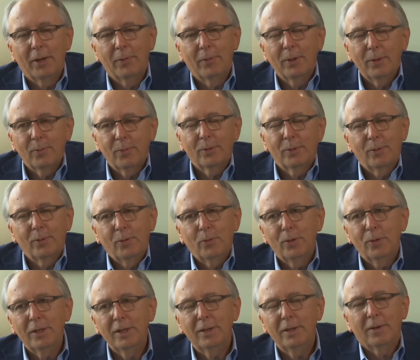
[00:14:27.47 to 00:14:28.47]
When you
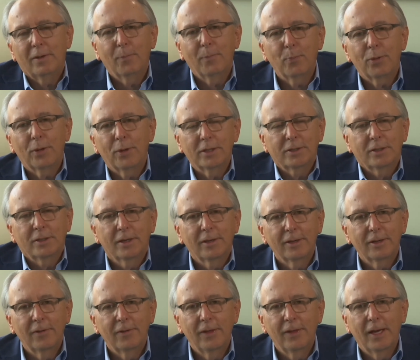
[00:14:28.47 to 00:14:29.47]
read
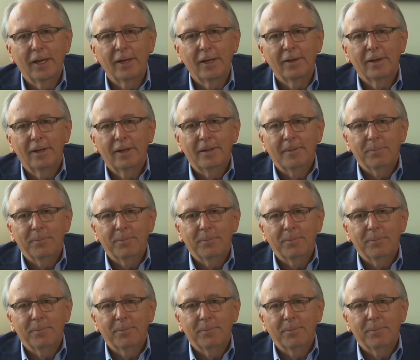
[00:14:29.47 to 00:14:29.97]
presently that